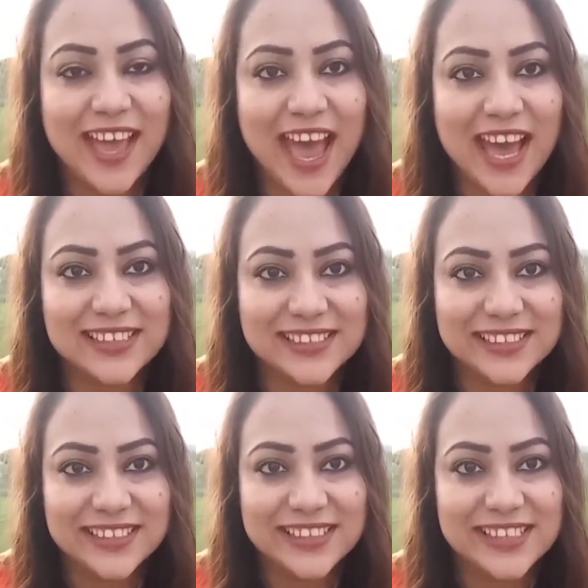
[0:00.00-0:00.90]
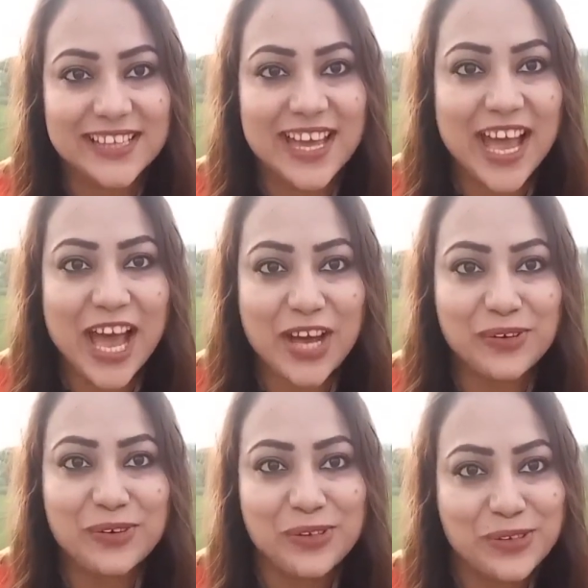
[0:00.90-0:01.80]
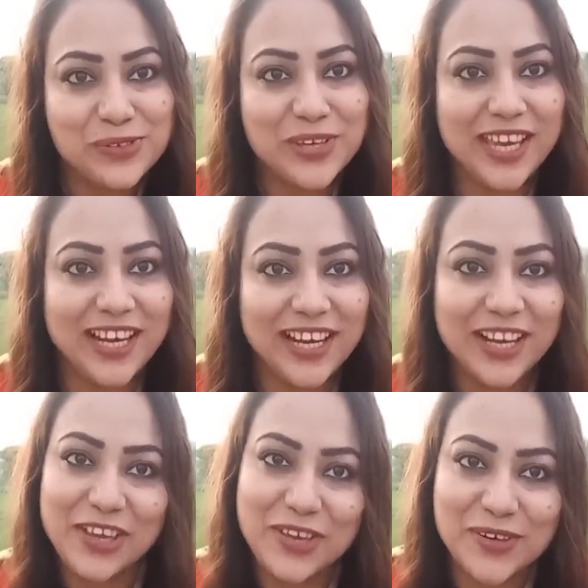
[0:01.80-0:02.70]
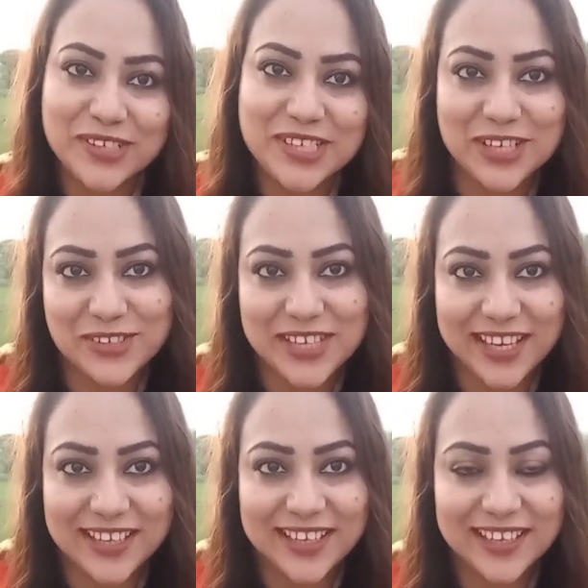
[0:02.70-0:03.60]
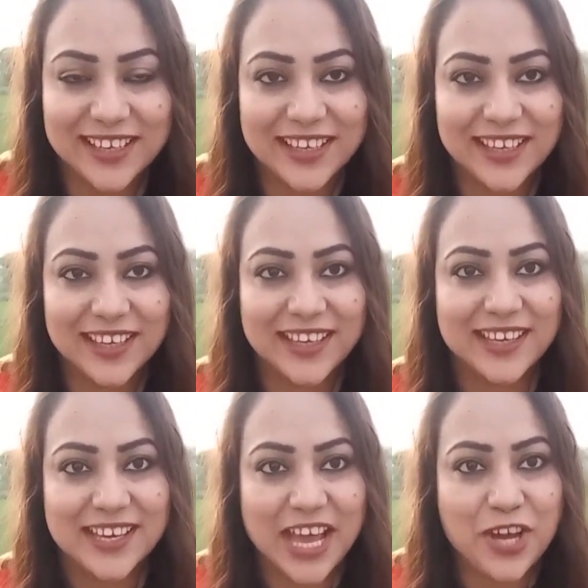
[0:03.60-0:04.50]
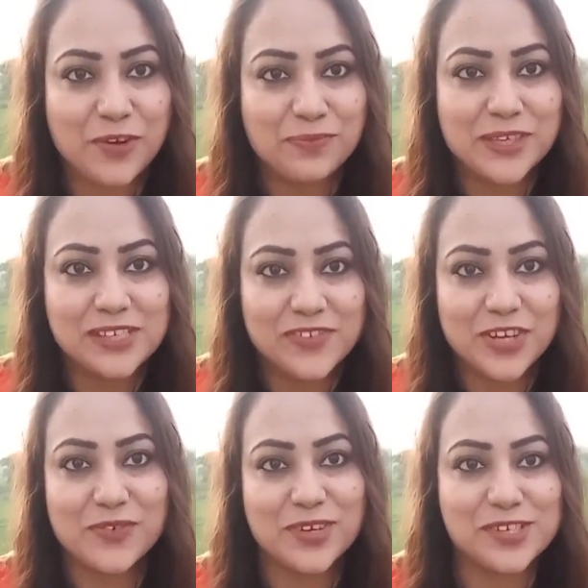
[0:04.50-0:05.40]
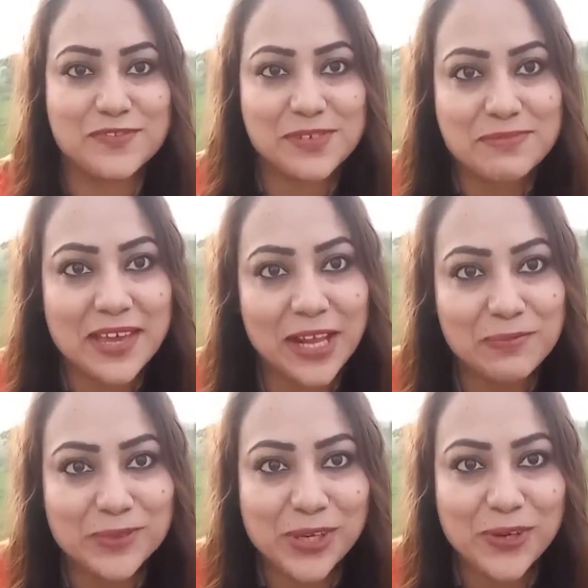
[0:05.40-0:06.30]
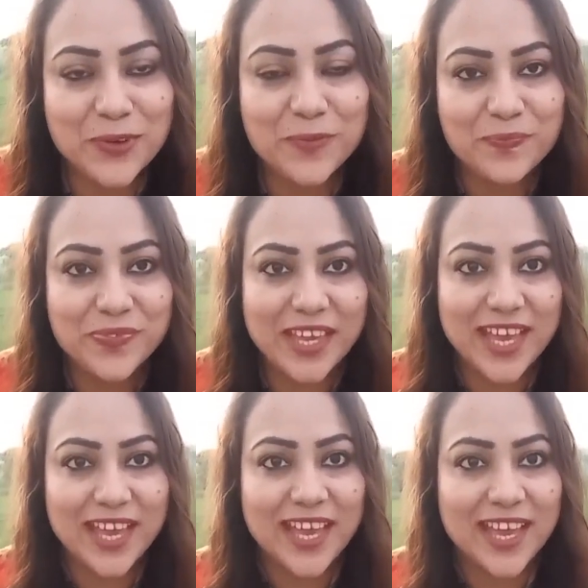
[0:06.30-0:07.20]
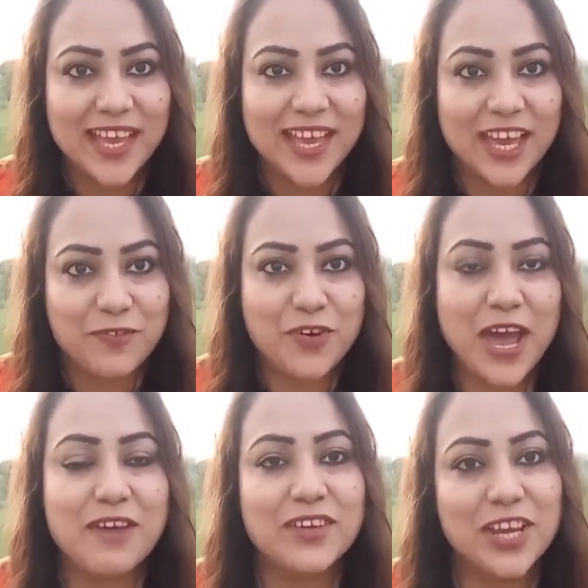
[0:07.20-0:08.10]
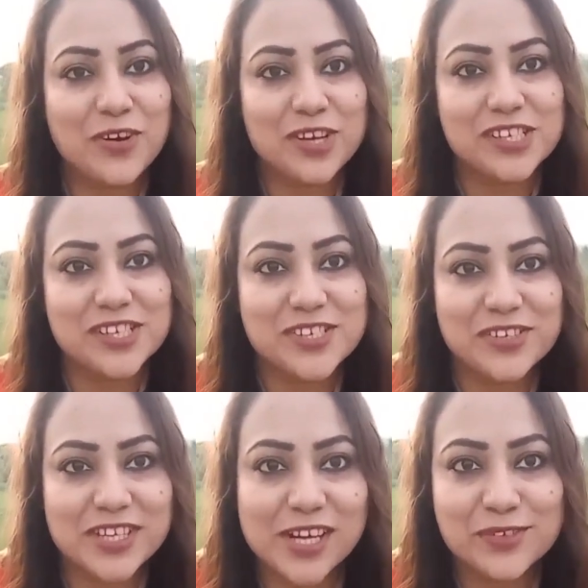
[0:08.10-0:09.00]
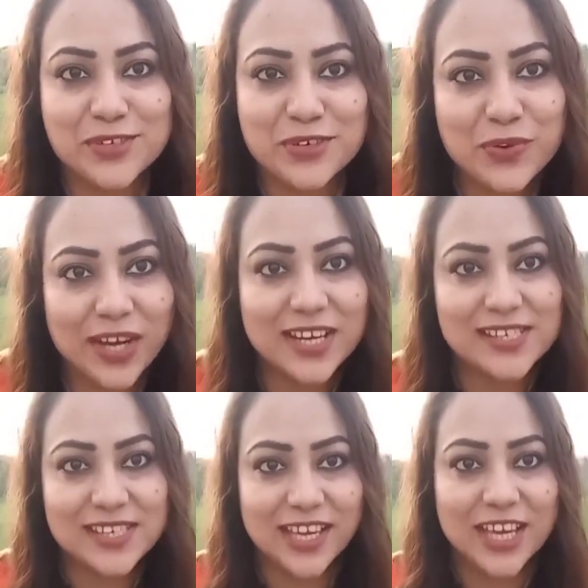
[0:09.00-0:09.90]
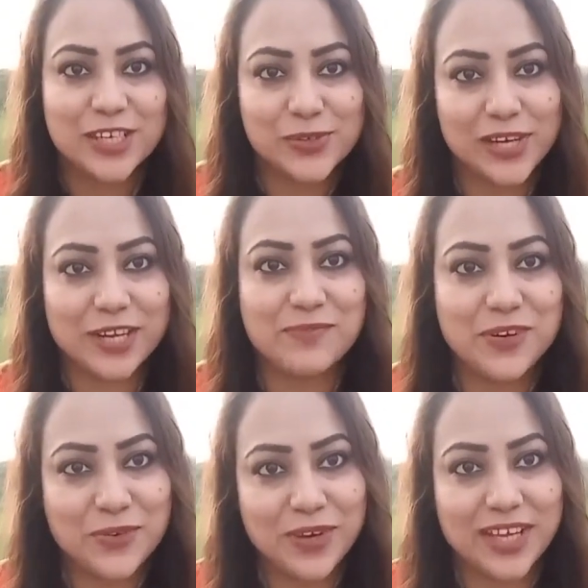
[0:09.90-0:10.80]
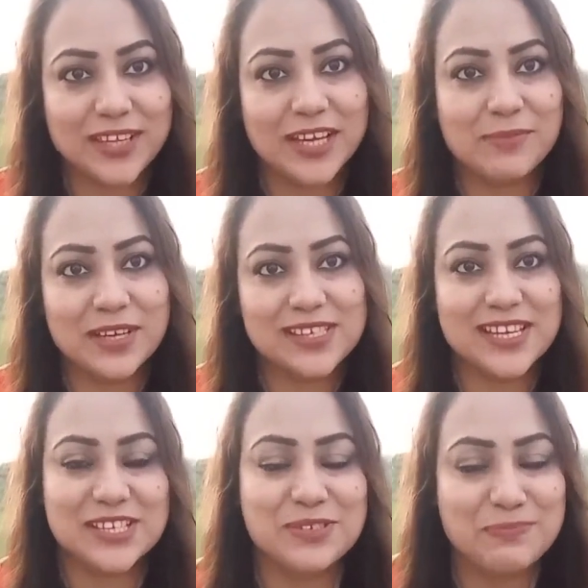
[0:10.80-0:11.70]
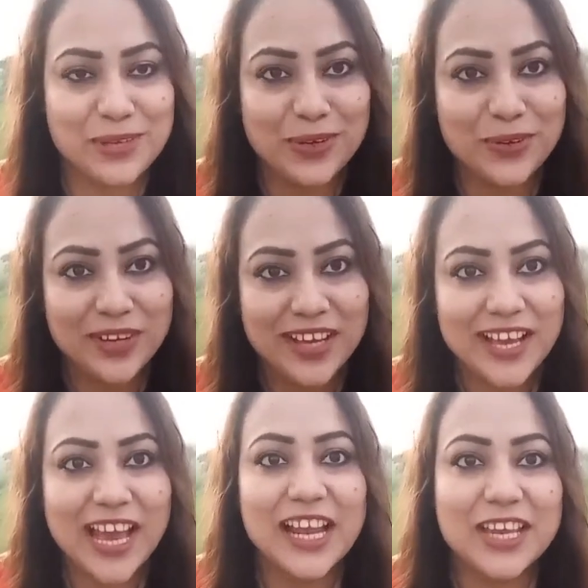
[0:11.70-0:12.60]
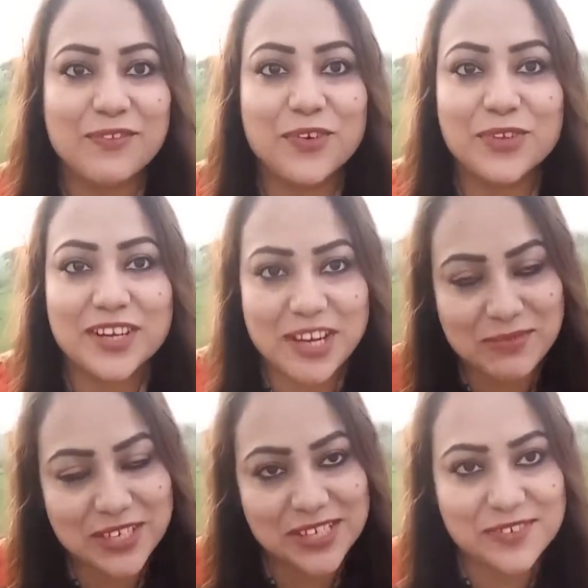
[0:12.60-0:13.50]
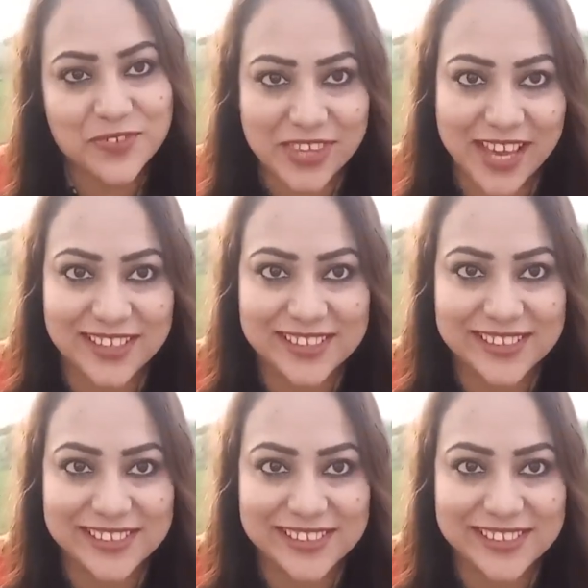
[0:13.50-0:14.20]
and how to heal your shadow side i hope this video was of some help to you if you have any questions or doubts or queries do let me know in the comment section below i'll give you the remedies for that